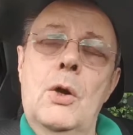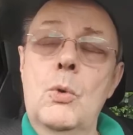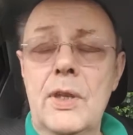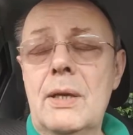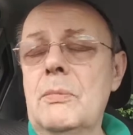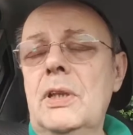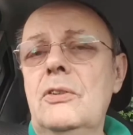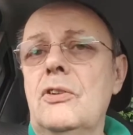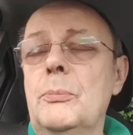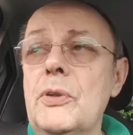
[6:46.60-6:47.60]
What that
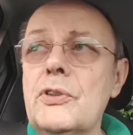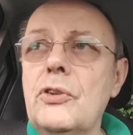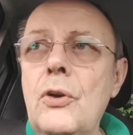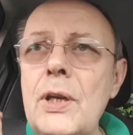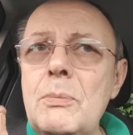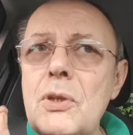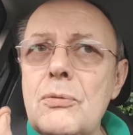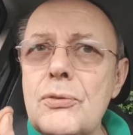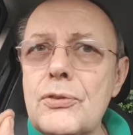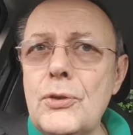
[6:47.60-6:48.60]
means is by the time
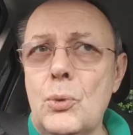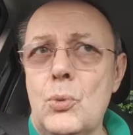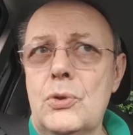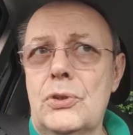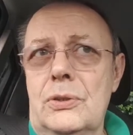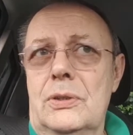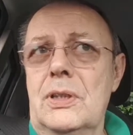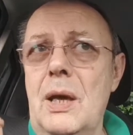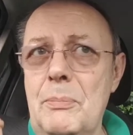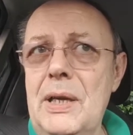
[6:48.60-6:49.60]
you've thought
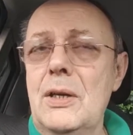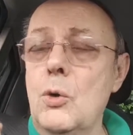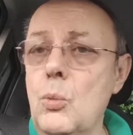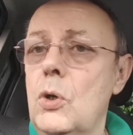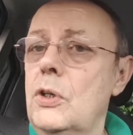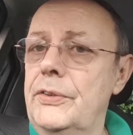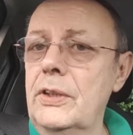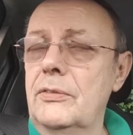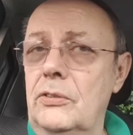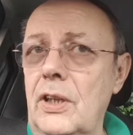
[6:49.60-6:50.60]
about a word that
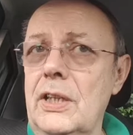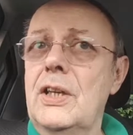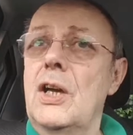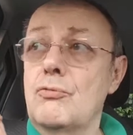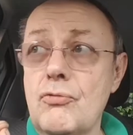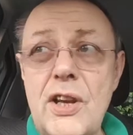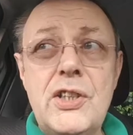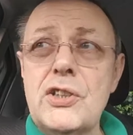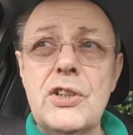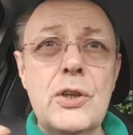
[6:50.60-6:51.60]
I've said and
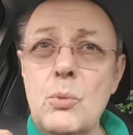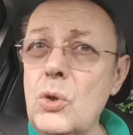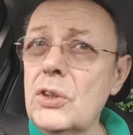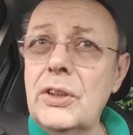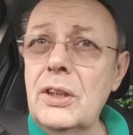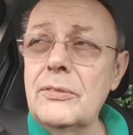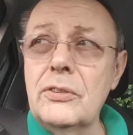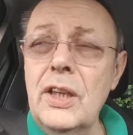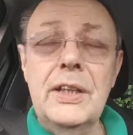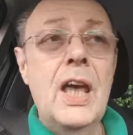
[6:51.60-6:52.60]
registered a word that I've
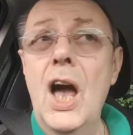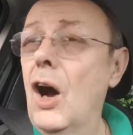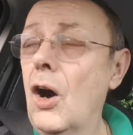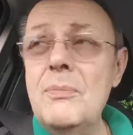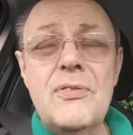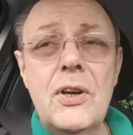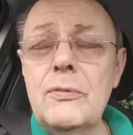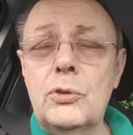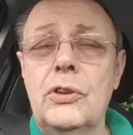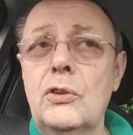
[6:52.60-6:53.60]
said, I'm five
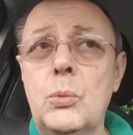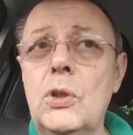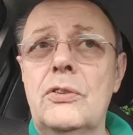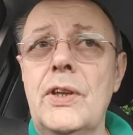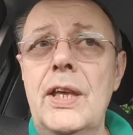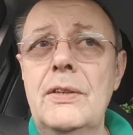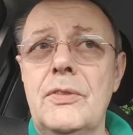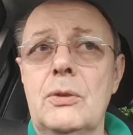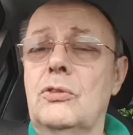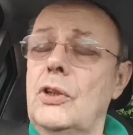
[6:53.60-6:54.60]
or six words ahead of
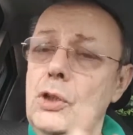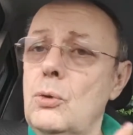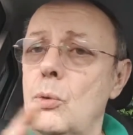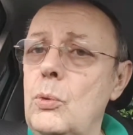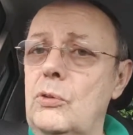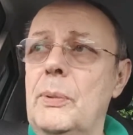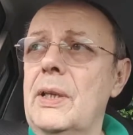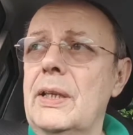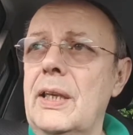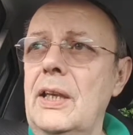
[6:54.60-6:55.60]
you. So you're always
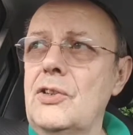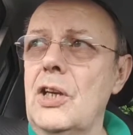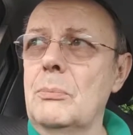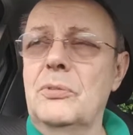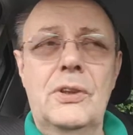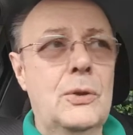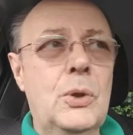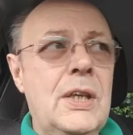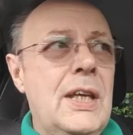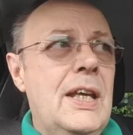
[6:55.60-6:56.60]
playing catch up. So
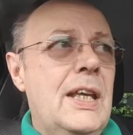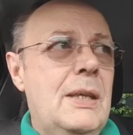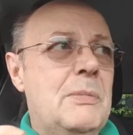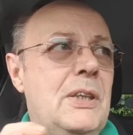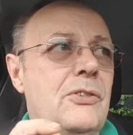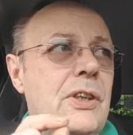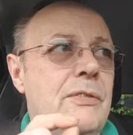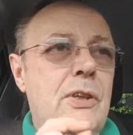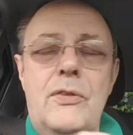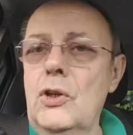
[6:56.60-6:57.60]
it means that
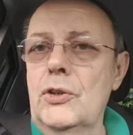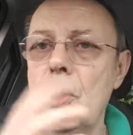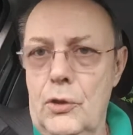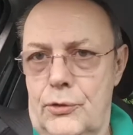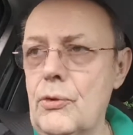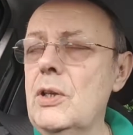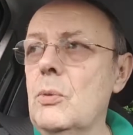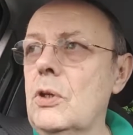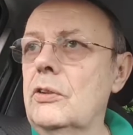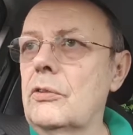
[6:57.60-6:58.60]
if you've heard three
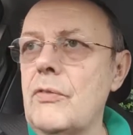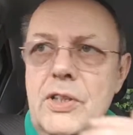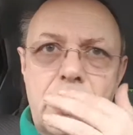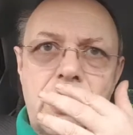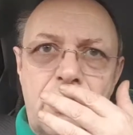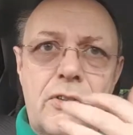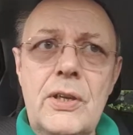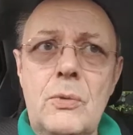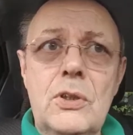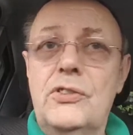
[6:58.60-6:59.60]
words and registered three
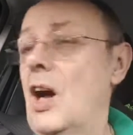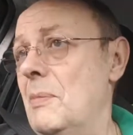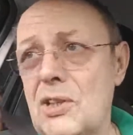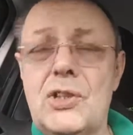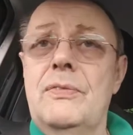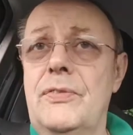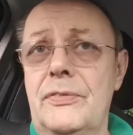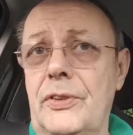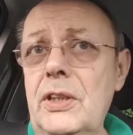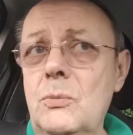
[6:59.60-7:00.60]
words, I'm actually
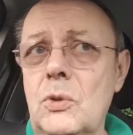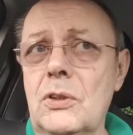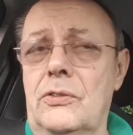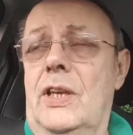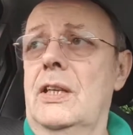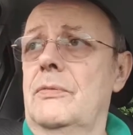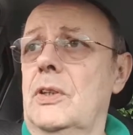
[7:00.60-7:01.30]
15 words ahead of